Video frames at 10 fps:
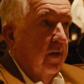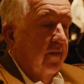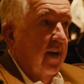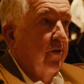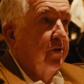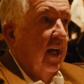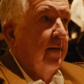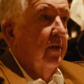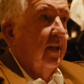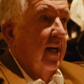bit of
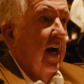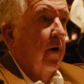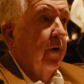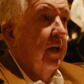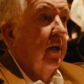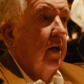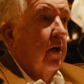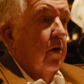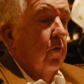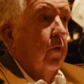entertainment gallery.
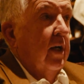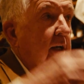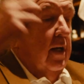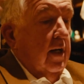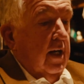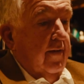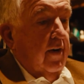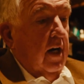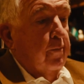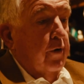We have
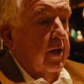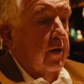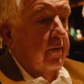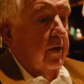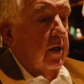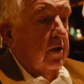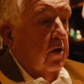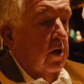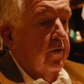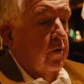operated a
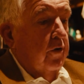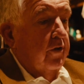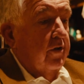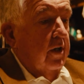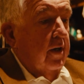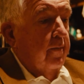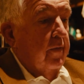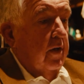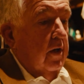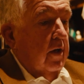golf course. Um,
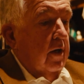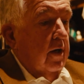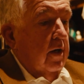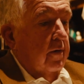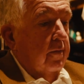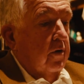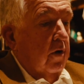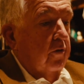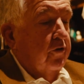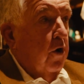uh,
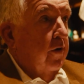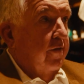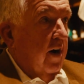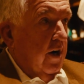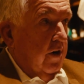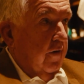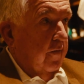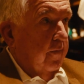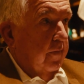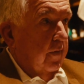called Starfire.
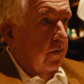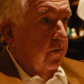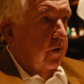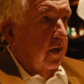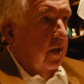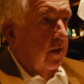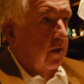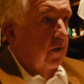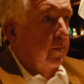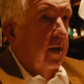Okay,
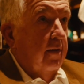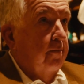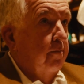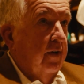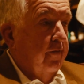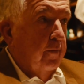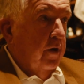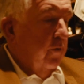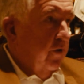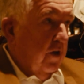you may be
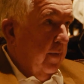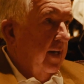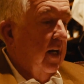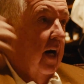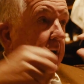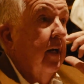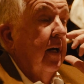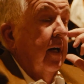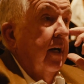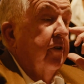familiar with it, you may not.
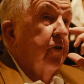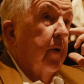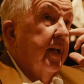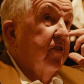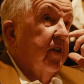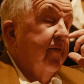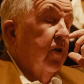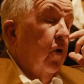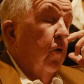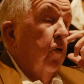It's 27
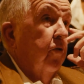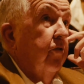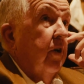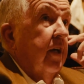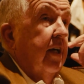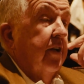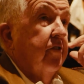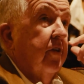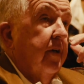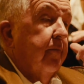holes.
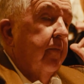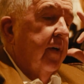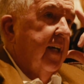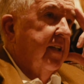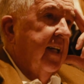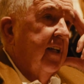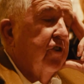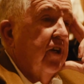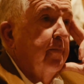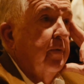It's uh, 18
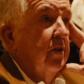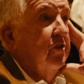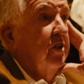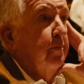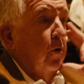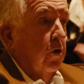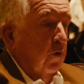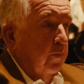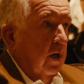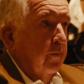championship
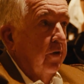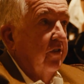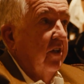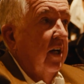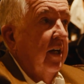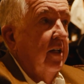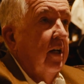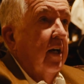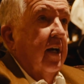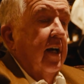Arnold Palmer design,
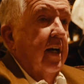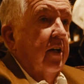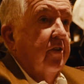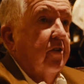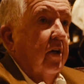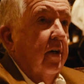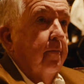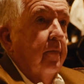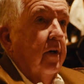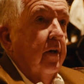and it's a,
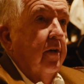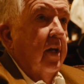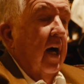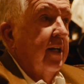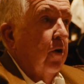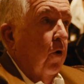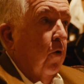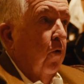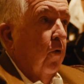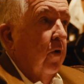uh, a
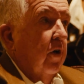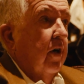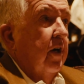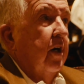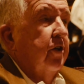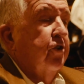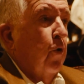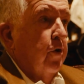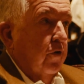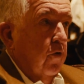nine-hole uh,
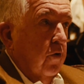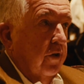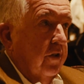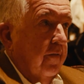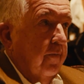short course.